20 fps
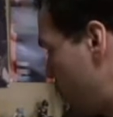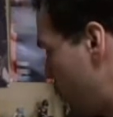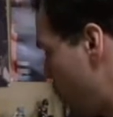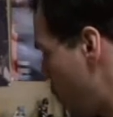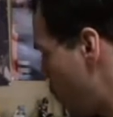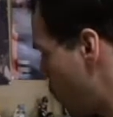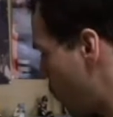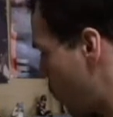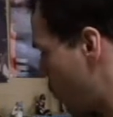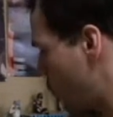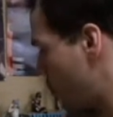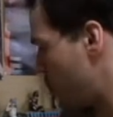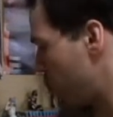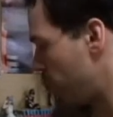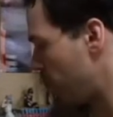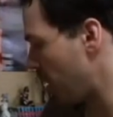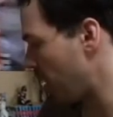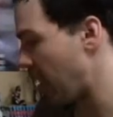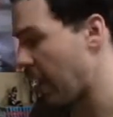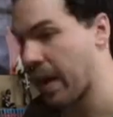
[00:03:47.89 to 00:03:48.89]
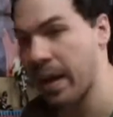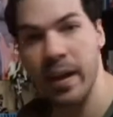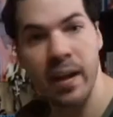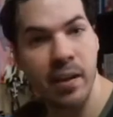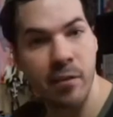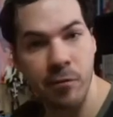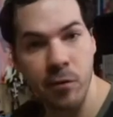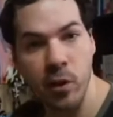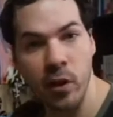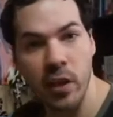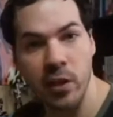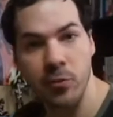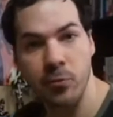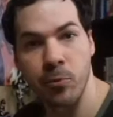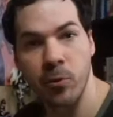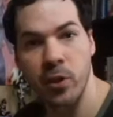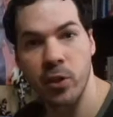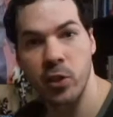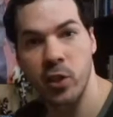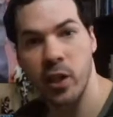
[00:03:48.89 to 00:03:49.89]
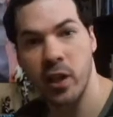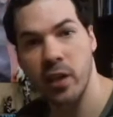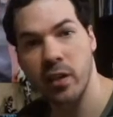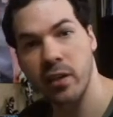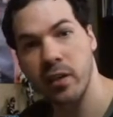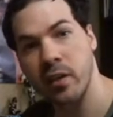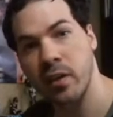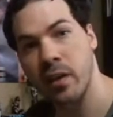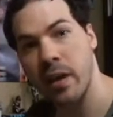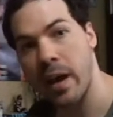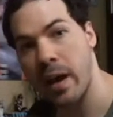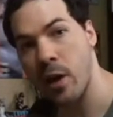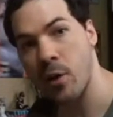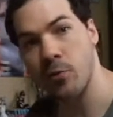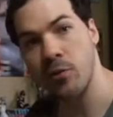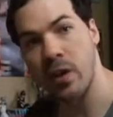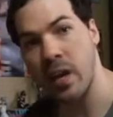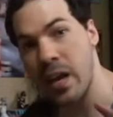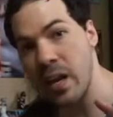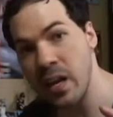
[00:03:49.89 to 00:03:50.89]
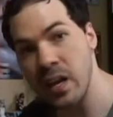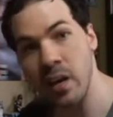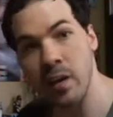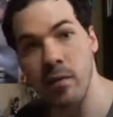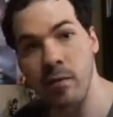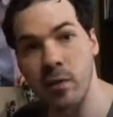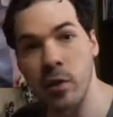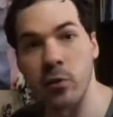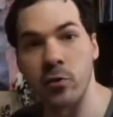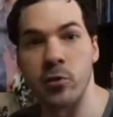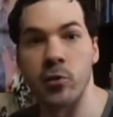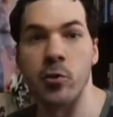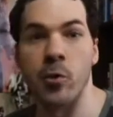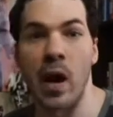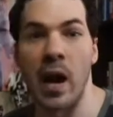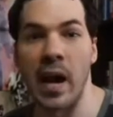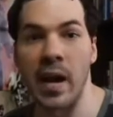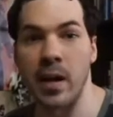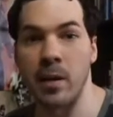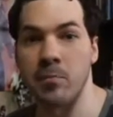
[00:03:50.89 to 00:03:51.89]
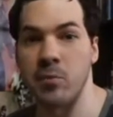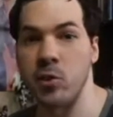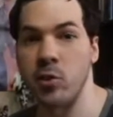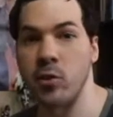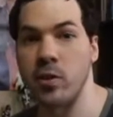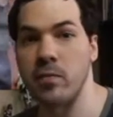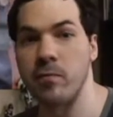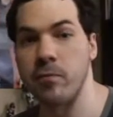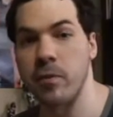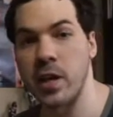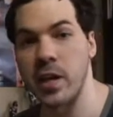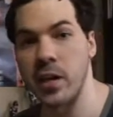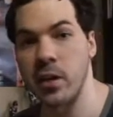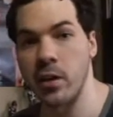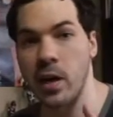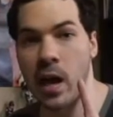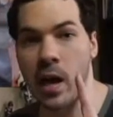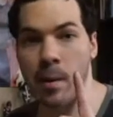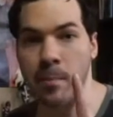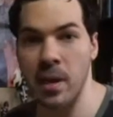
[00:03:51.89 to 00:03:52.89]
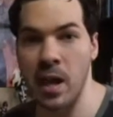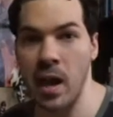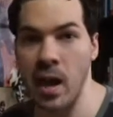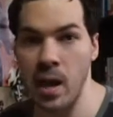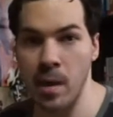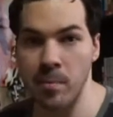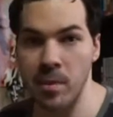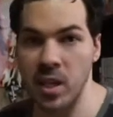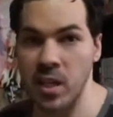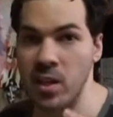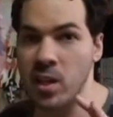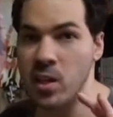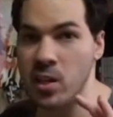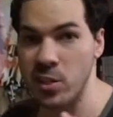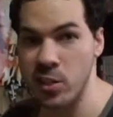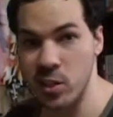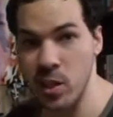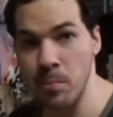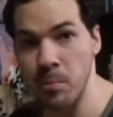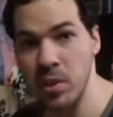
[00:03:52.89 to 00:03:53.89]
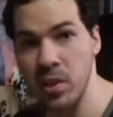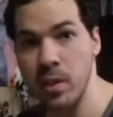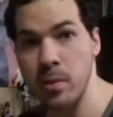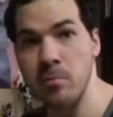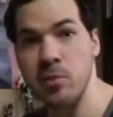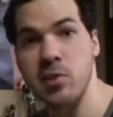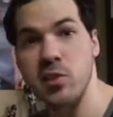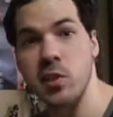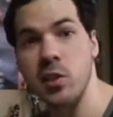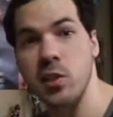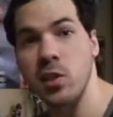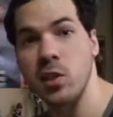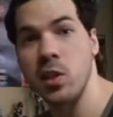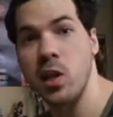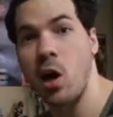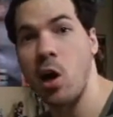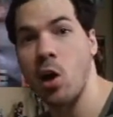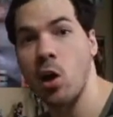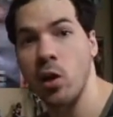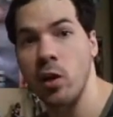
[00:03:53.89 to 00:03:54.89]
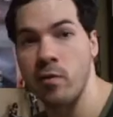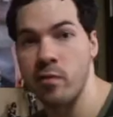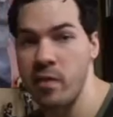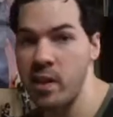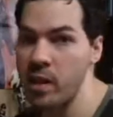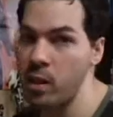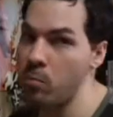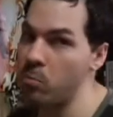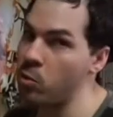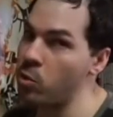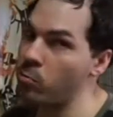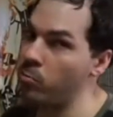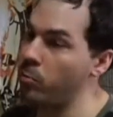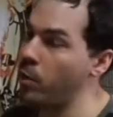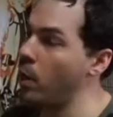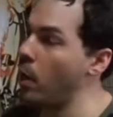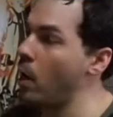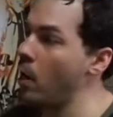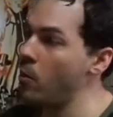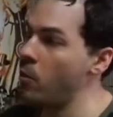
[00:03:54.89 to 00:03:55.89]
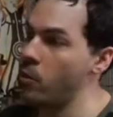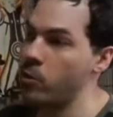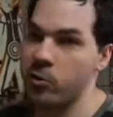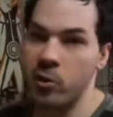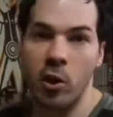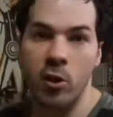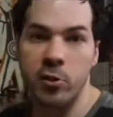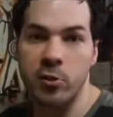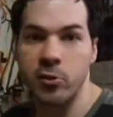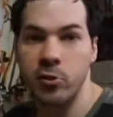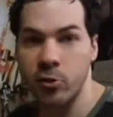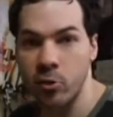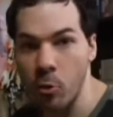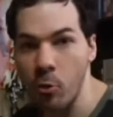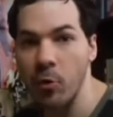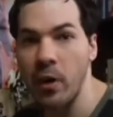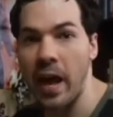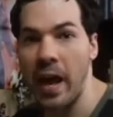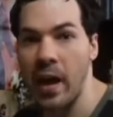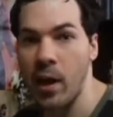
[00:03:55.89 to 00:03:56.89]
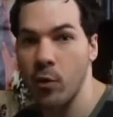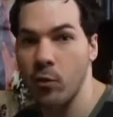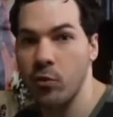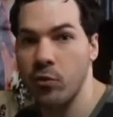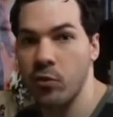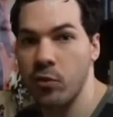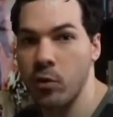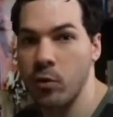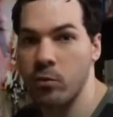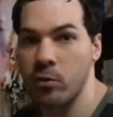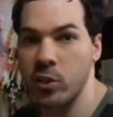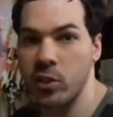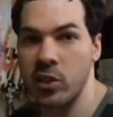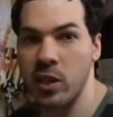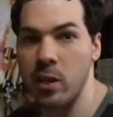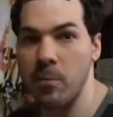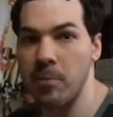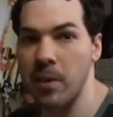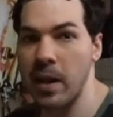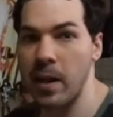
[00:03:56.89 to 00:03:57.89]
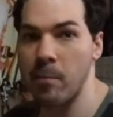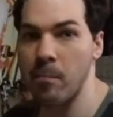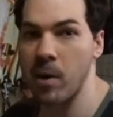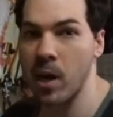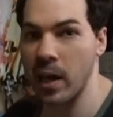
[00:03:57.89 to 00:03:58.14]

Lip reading: So, but yeah, if you guys want to check out any of those new items, you can find on AmiAmi. Some of them still are available, but others are sold out, so just keep that in